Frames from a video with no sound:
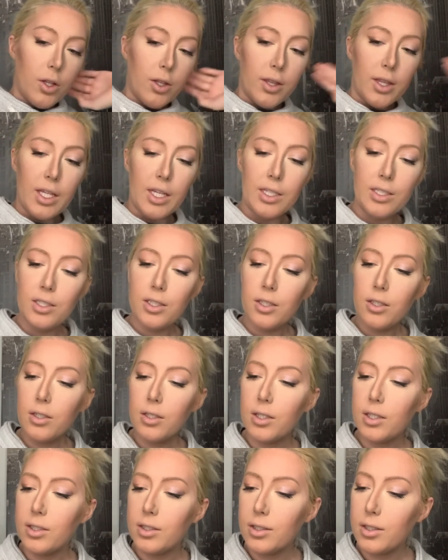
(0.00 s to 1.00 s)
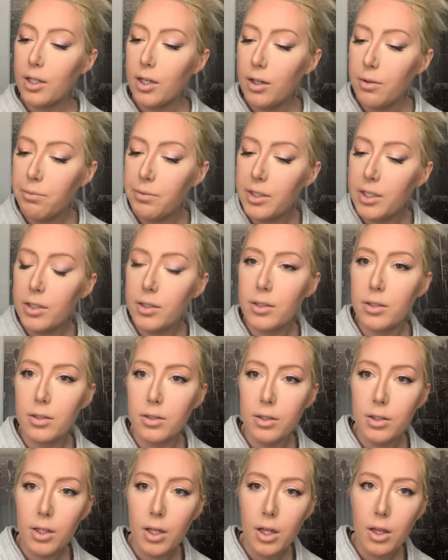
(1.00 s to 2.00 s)
This look is coming
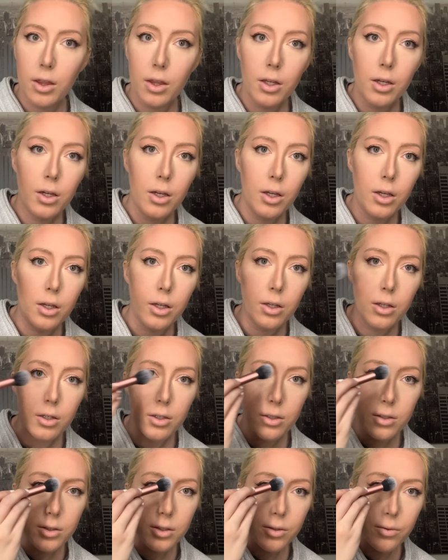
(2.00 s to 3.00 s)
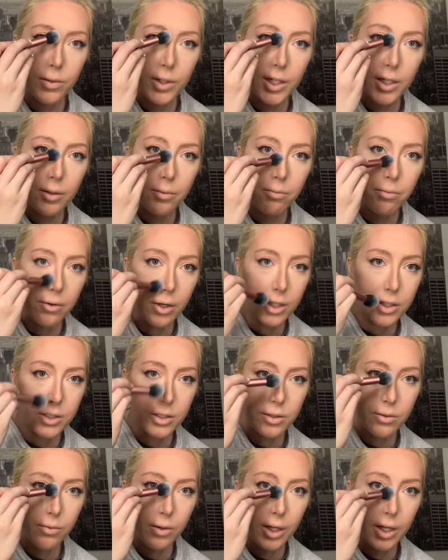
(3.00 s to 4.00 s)
together. So we can brush
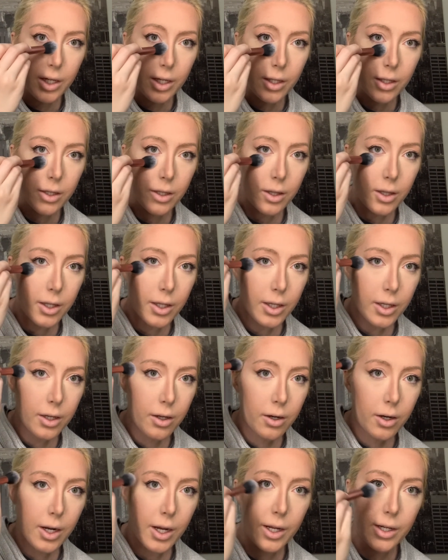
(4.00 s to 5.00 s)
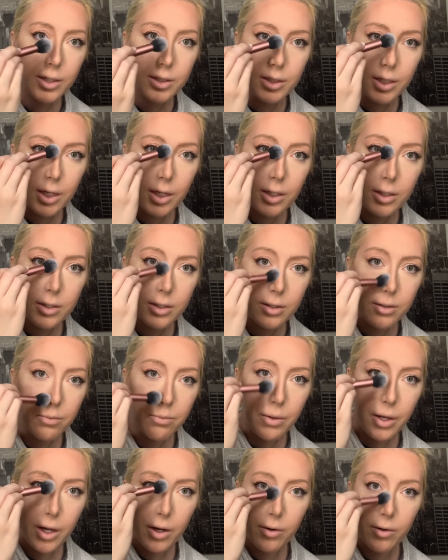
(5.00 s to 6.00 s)
away like our excess
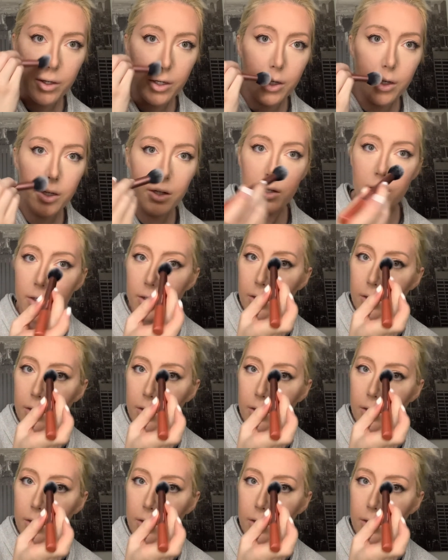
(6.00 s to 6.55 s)
powder.